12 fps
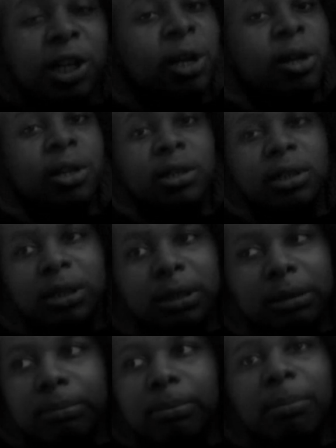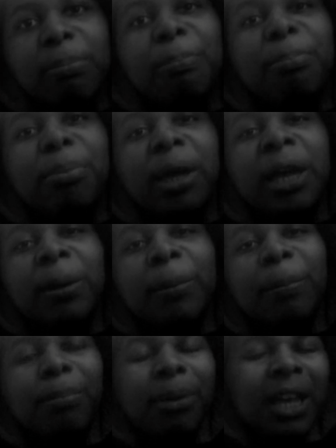jail is big
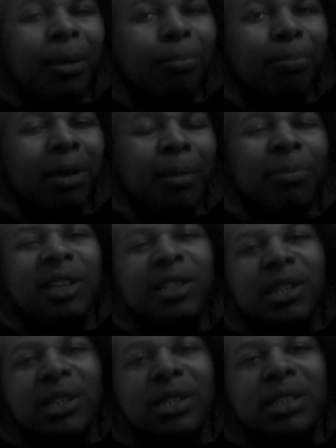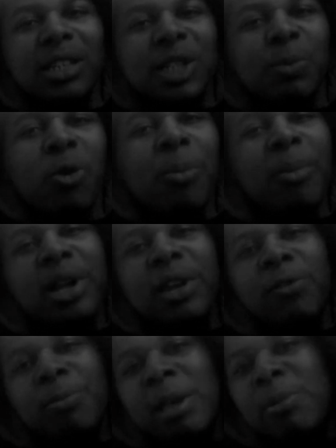business? It's more
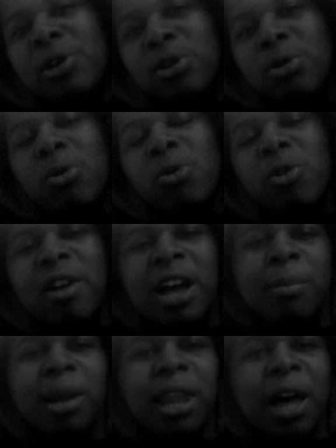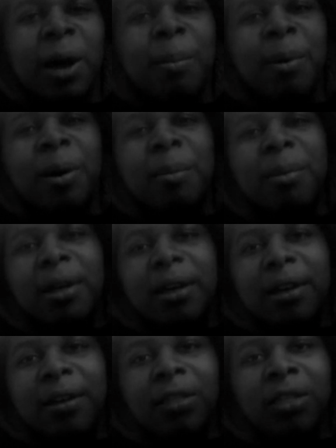money for people to do crime and lock them up
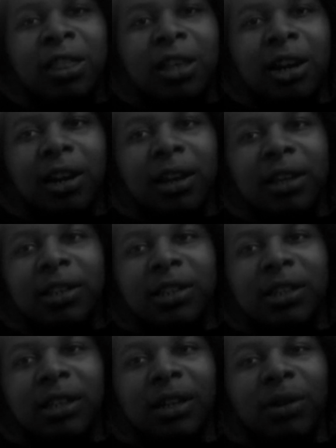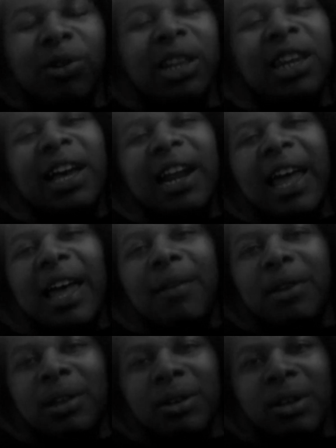than it is to really not
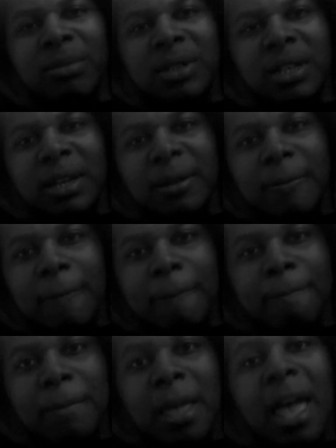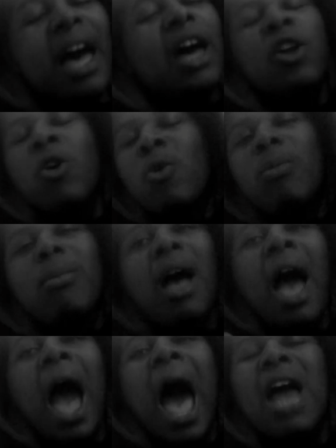have it. You know what I'm saying? I
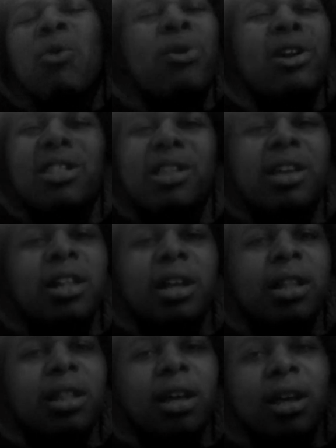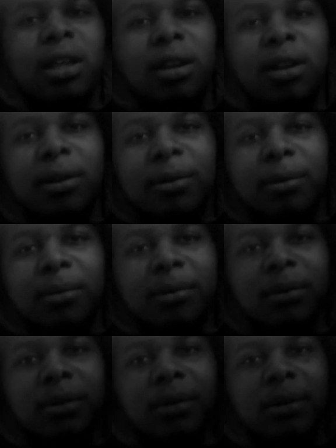don't want to think like that.
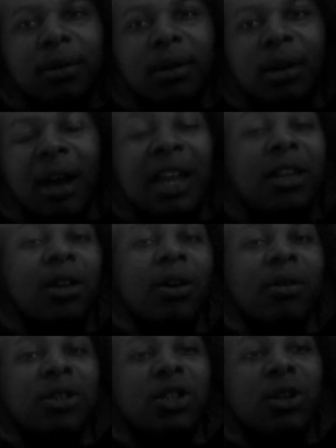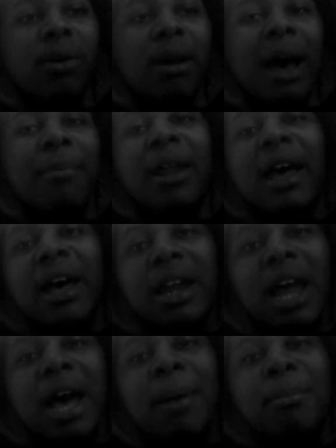I don't. So I'm
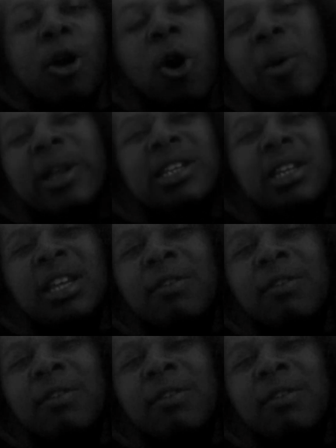not. I'm going